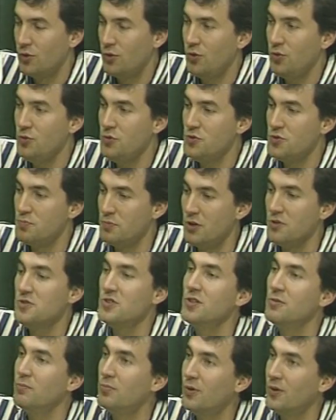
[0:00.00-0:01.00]
who's most
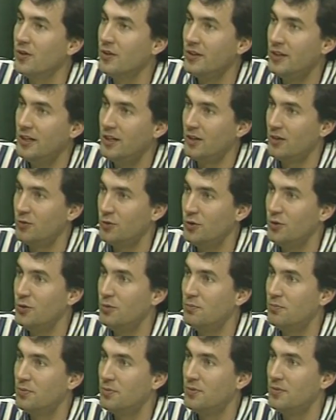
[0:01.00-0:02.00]
important in a group.
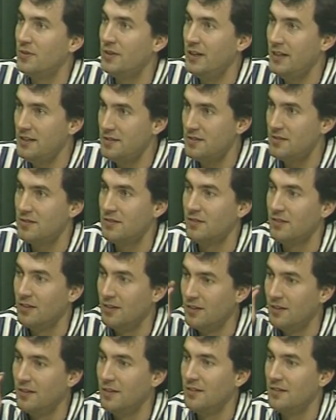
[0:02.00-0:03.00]
It's
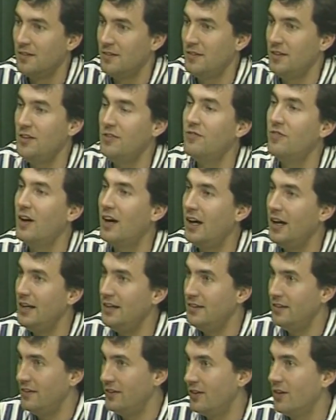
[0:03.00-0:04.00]

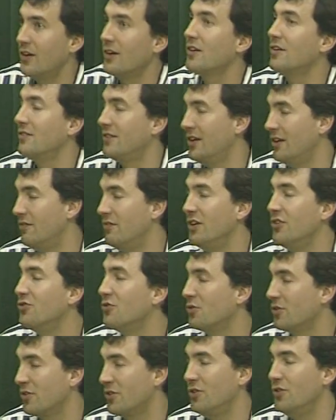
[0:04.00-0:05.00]
defined, and there are there are
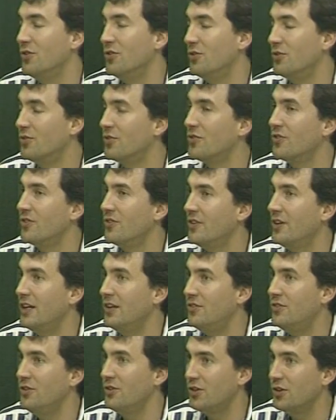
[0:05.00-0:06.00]
visual cues
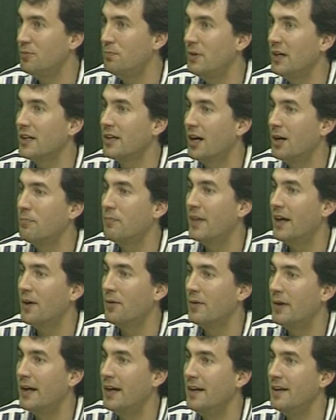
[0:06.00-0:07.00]
that you could pick up that
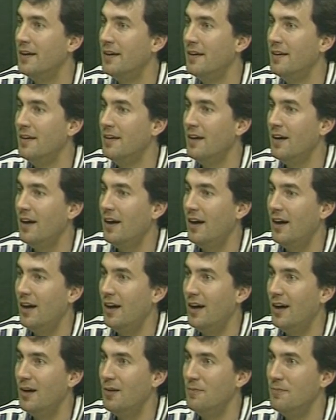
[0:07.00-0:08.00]
way.
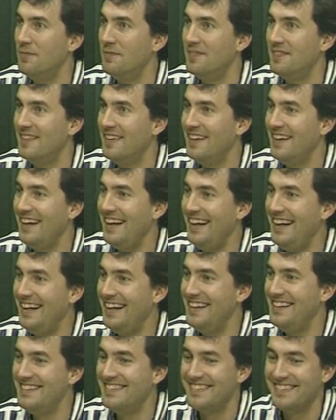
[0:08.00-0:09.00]
Um,
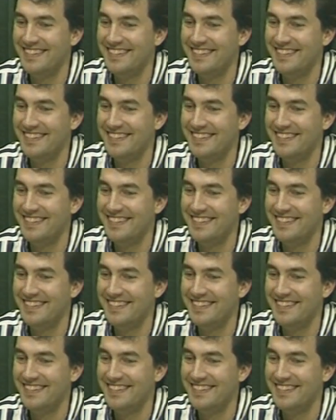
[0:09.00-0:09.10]
and